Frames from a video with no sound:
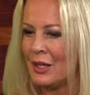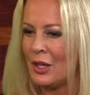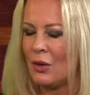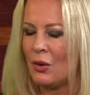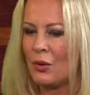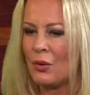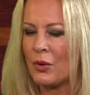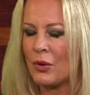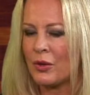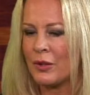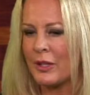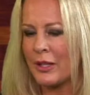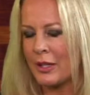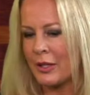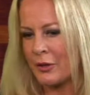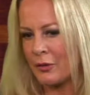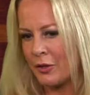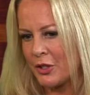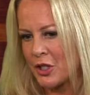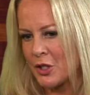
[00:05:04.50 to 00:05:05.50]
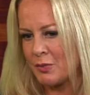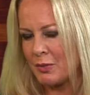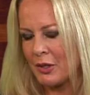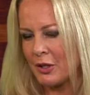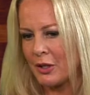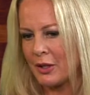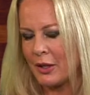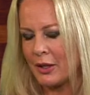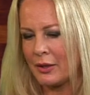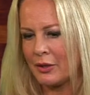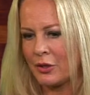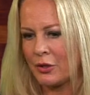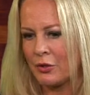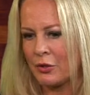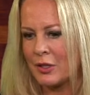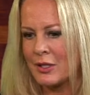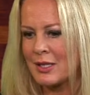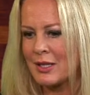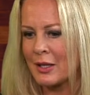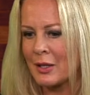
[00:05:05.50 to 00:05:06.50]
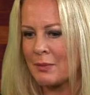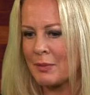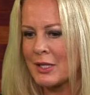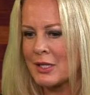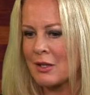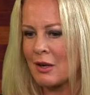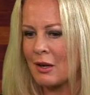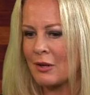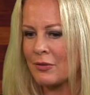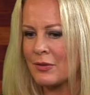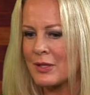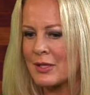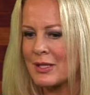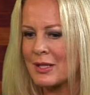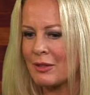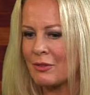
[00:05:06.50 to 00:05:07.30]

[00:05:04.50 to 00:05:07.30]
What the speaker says: or they can reach me through the Sotheby's office at